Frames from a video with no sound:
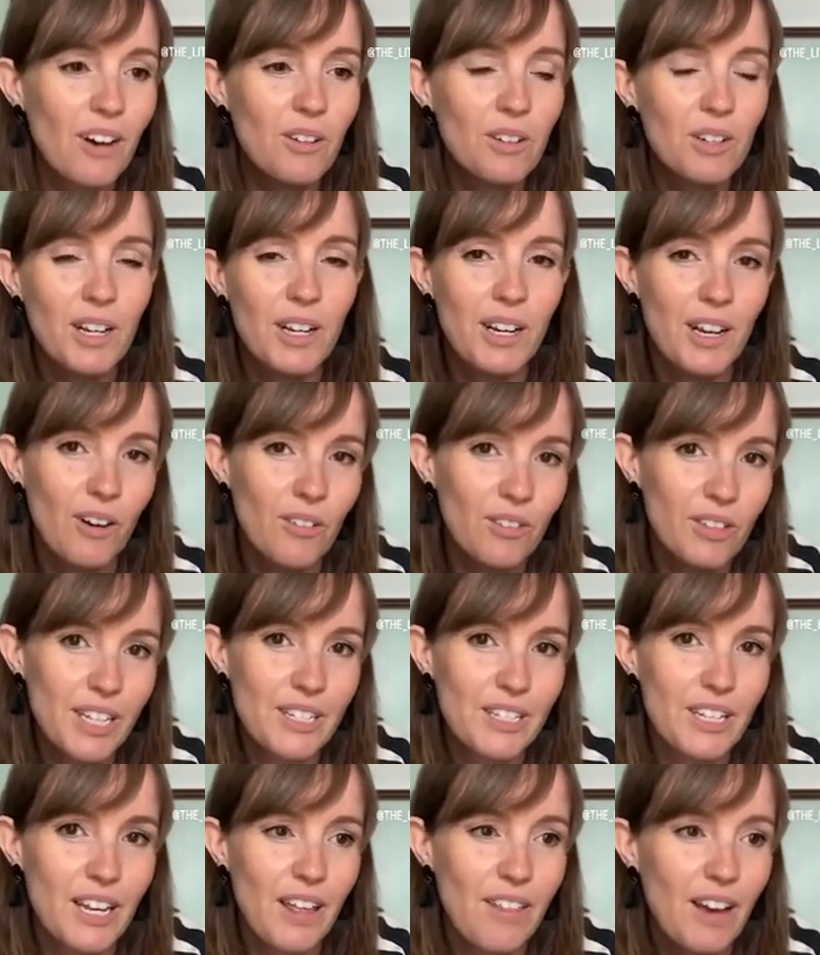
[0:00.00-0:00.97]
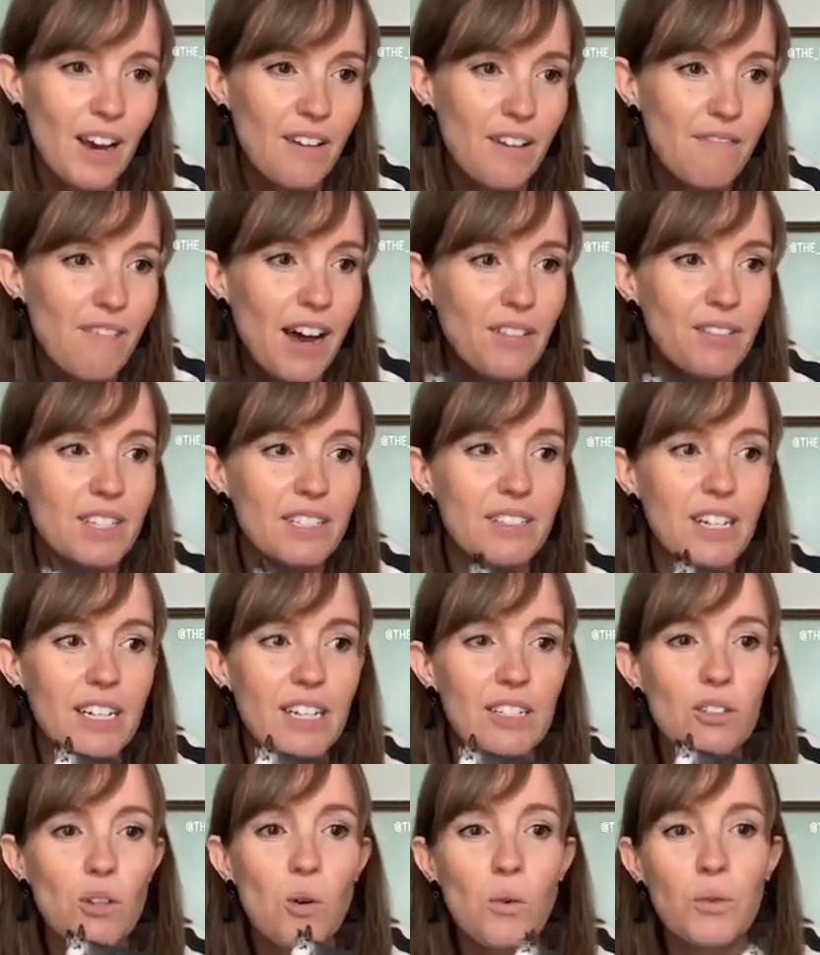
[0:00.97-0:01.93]
on the internet, that I found that said
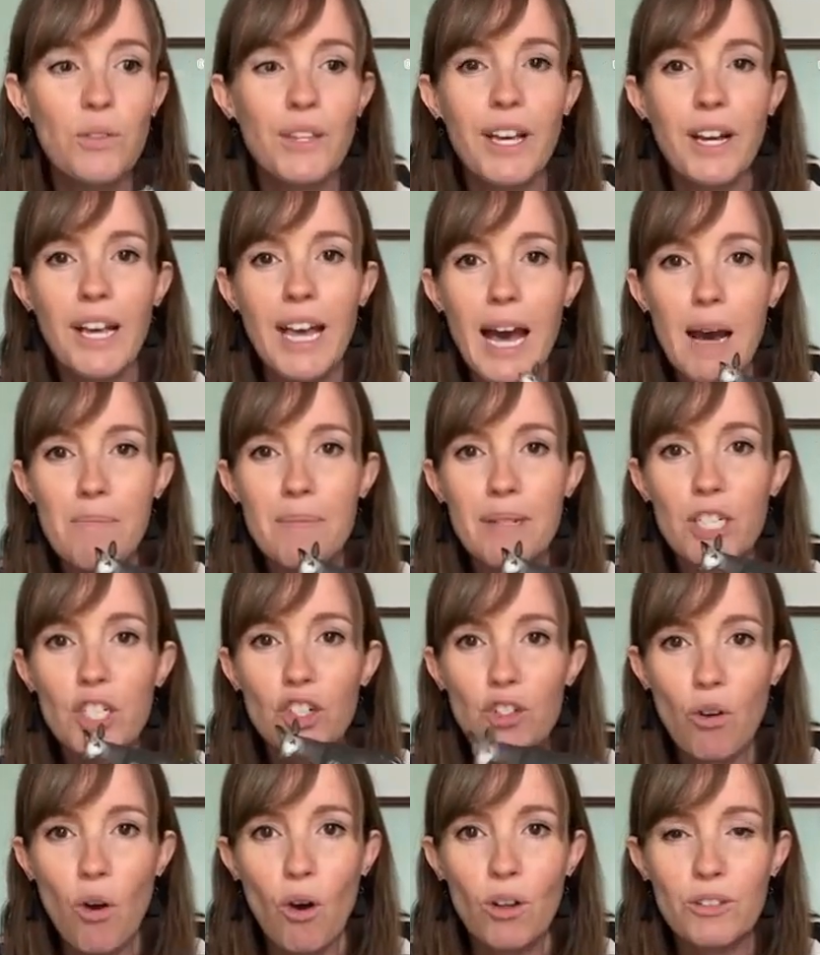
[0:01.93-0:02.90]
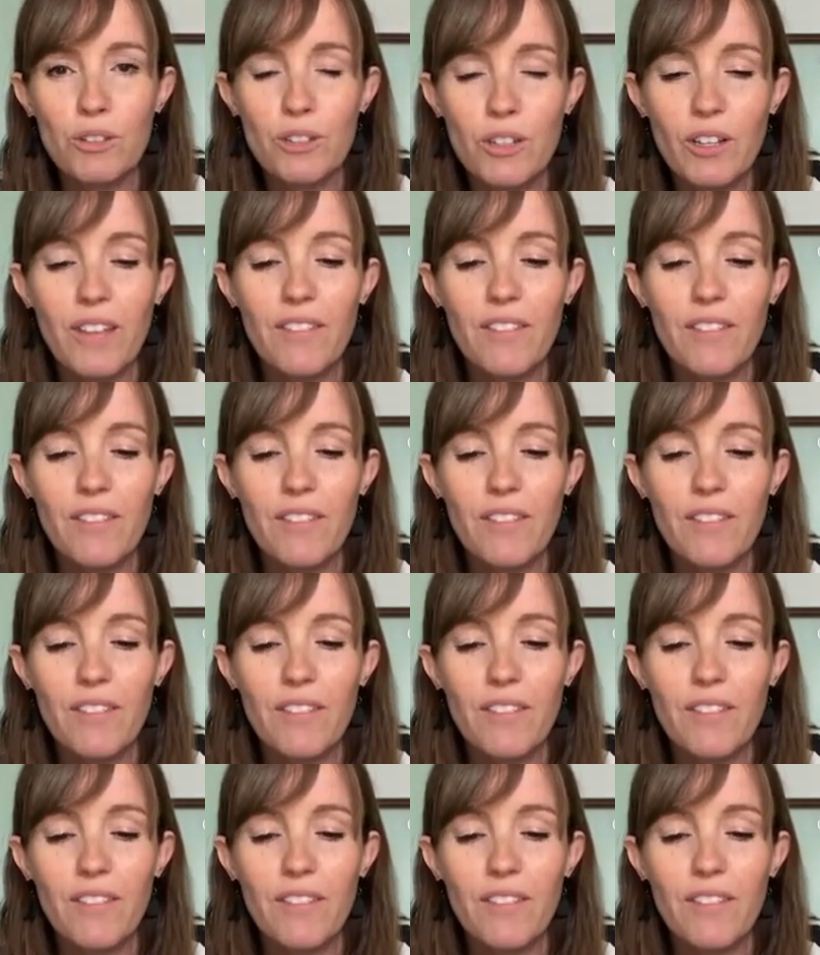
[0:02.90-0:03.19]
it's called the okapi trot,